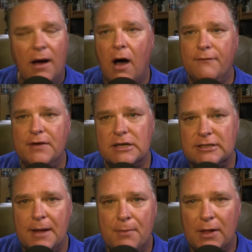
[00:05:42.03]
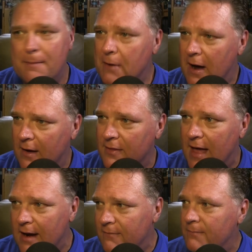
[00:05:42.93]
obviously am really proud of
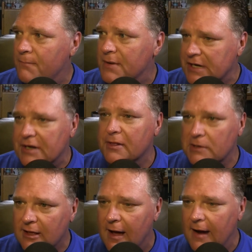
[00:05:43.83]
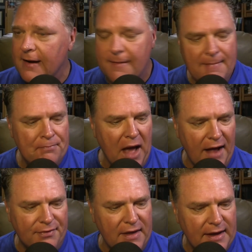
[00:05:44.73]
that particular slide. I
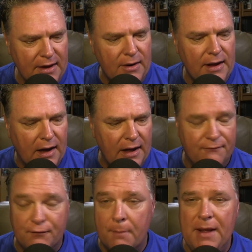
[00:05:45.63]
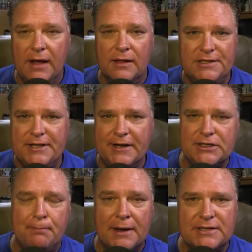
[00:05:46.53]
think it, for me at least, it
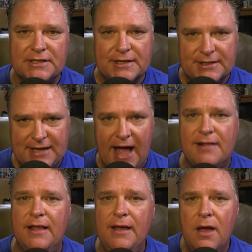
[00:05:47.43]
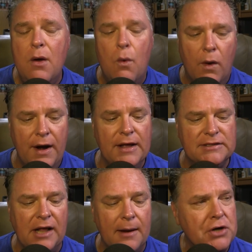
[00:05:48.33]
expresses exactly what it is
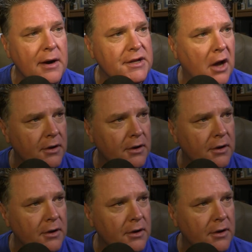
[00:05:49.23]
that I'm trying to talk